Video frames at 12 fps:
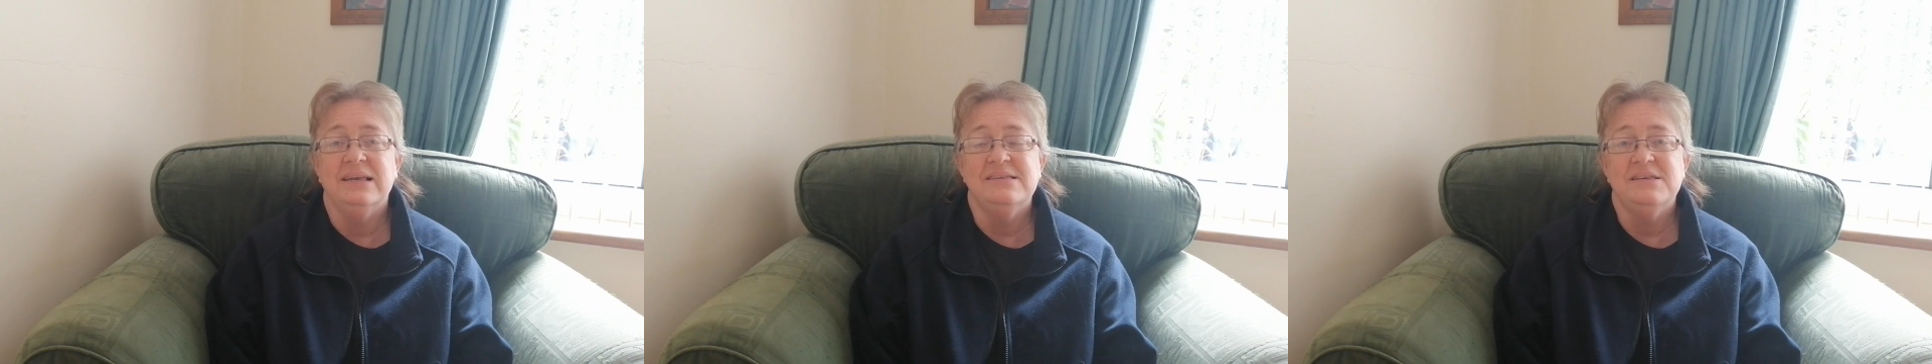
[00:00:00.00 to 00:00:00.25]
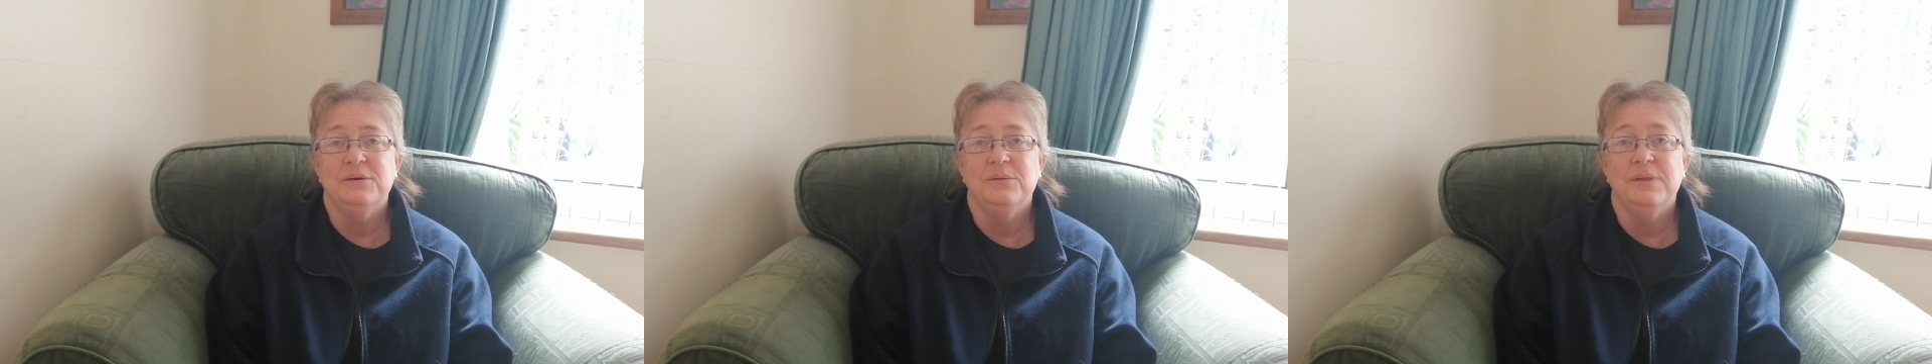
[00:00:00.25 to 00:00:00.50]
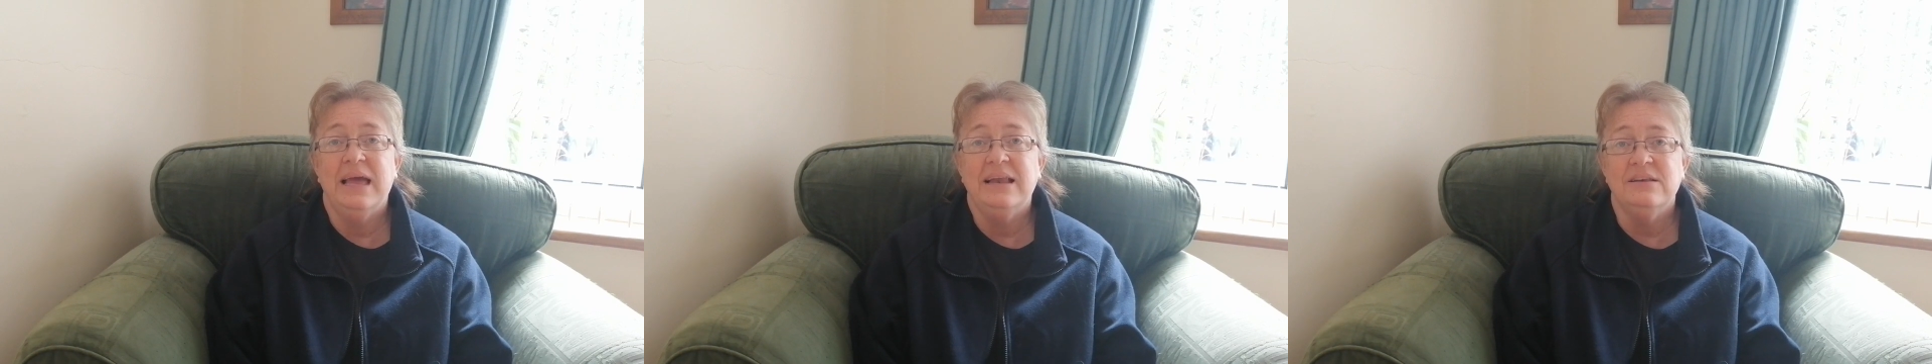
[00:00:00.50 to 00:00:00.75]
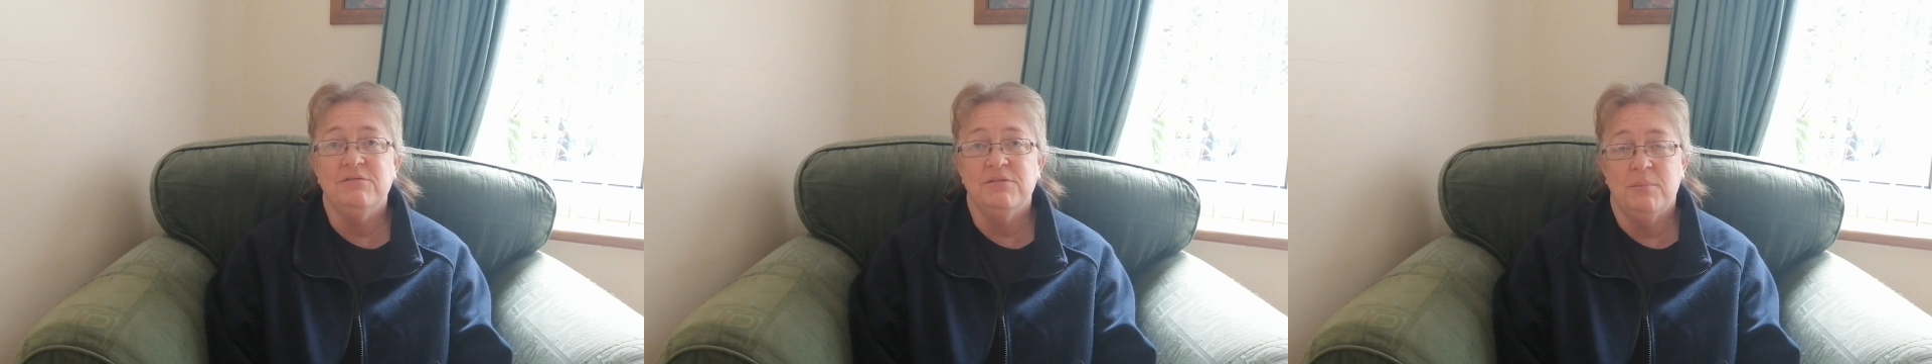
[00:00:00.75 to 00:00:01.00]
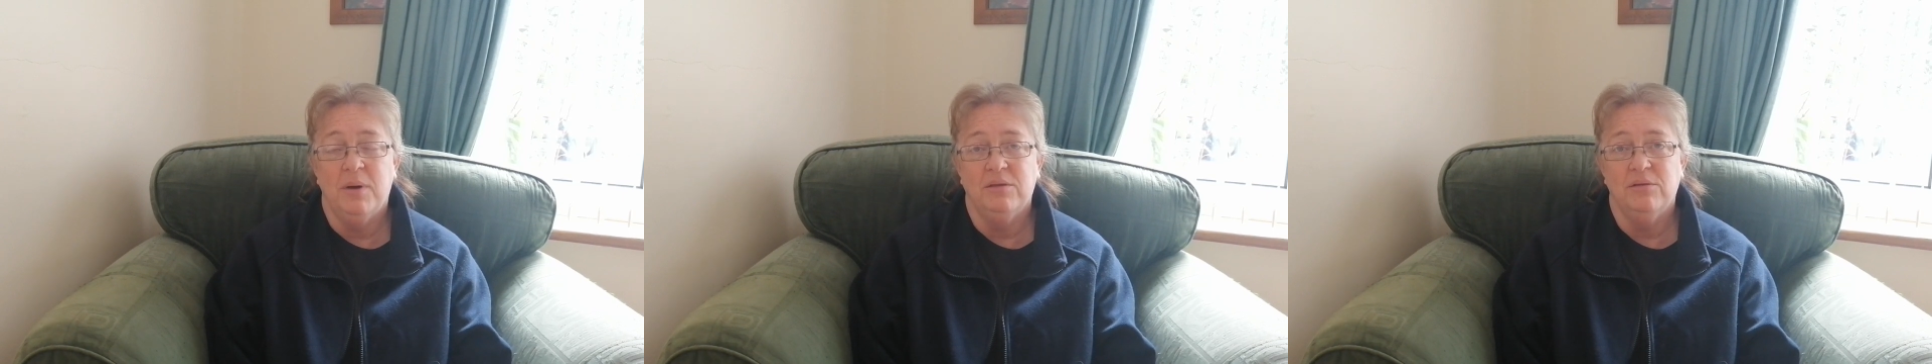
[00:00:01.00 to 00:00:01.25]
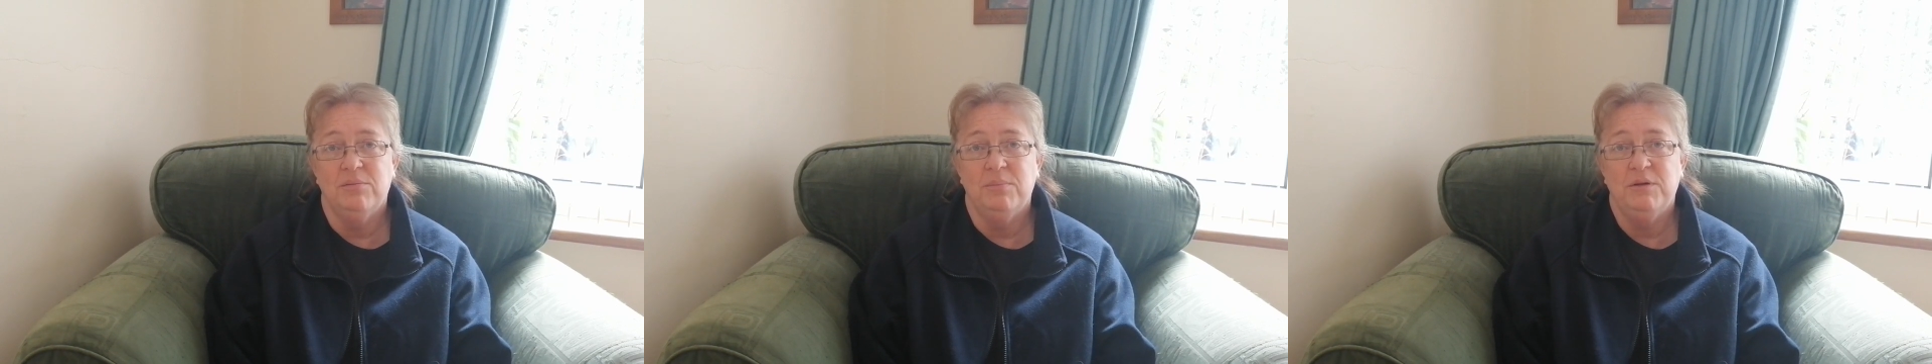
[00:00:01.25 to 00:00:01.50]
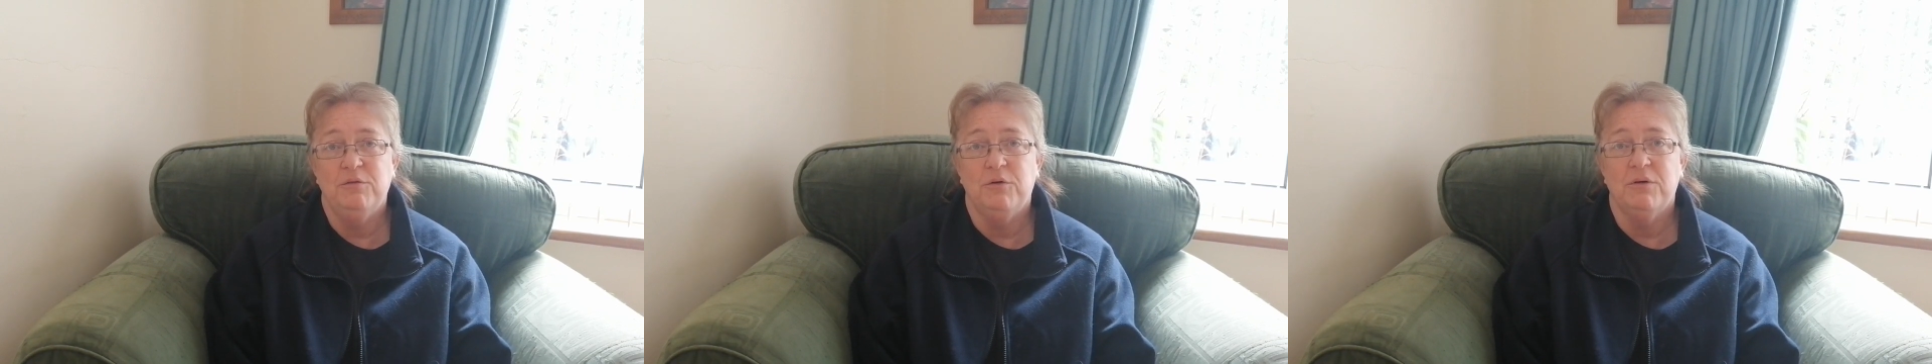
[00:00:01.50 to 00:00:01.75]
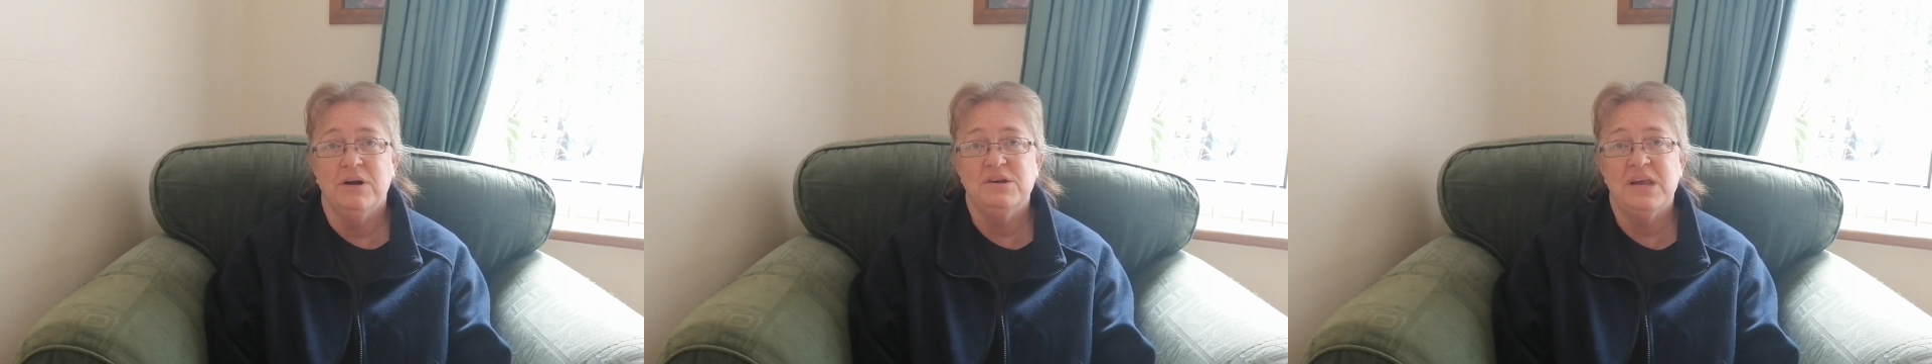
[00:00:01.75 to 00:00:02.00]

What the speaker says: until the end of the month before I